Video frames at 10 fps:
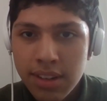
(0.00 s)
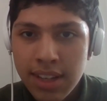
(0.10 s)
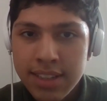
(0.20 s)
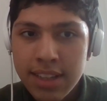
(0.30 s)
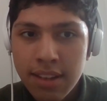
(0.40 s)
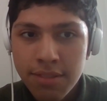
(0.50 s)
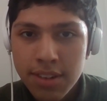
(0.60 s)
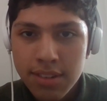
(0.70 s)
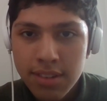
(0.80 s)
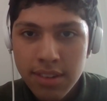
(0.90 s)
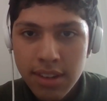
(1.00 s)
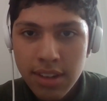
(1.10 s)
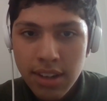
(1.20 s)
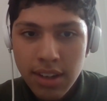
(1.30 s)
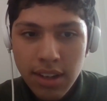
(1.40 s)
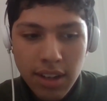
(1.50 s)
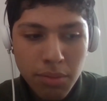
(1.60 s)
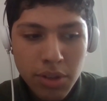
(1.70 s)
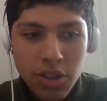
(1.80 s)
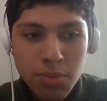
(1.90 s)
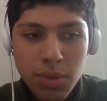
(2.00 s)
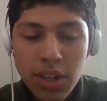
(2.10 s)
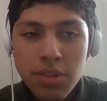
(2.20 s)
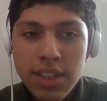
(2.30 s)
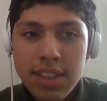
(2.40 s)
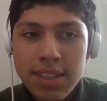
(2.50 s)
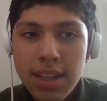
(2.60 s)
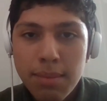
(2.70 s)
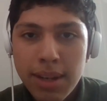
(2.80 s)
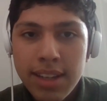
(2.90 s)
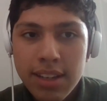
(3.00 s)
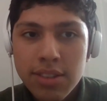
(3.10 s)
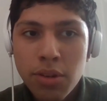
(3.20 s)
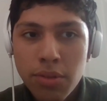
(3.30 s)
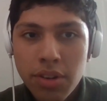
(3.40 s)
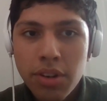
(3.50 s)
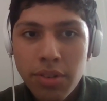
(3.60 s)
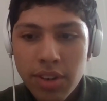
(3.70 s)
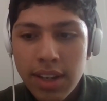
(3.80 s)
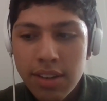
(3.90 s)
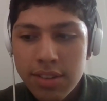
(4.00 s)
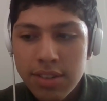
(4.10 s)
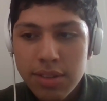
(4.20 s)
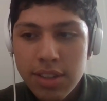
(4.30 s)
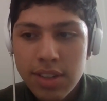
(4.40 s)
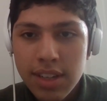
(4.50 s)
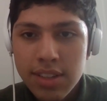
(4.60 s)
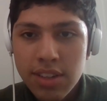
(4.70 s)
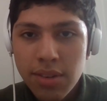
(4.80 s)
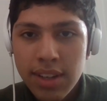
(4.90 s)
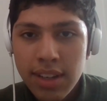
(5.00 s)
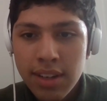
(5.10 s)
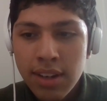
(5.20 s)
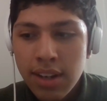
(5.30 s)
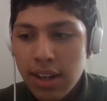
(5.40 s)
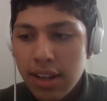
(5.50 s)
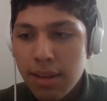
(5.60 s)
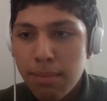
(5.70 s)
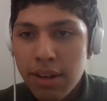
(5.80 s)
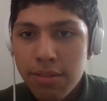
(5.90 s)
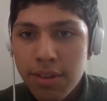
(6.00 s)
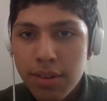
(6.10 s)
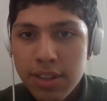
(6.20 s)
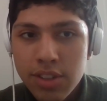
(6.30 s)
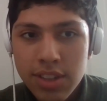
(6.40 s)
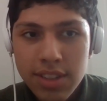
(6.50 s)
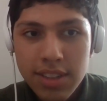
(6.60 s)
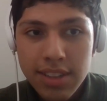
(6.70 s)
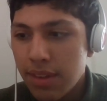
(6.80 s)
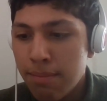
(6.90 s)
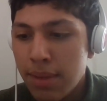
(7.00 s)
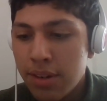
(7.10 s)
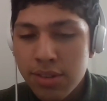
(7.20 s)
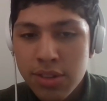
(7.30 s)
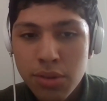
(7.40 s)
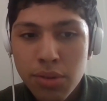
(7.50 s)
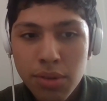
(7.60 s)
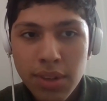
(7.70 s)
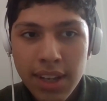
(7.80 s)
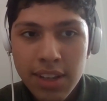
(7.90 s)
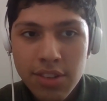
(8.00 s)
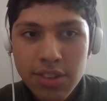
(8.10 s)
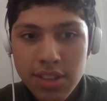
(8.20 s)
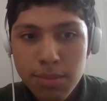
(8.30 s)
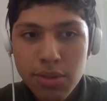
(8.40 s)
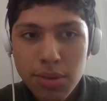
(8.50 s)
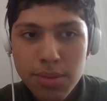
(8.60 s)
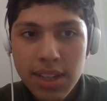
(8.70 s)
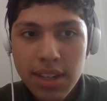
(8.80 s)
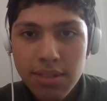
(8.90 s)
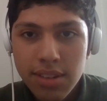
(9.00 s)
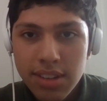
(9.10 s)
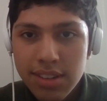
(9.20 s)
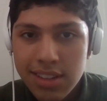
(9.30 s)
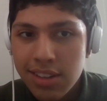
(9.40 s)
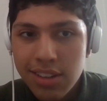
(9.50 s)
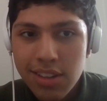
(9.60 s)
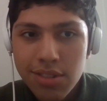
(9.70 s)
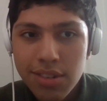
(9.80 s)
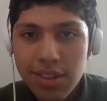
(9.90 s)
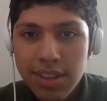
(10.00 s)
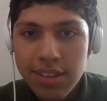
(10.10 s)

That's the difference. We're just reusing the same ideas over and over again. There's no such thing as a new idea. The microphone is just a metal tool that could just absorb sound, to tell you the truth.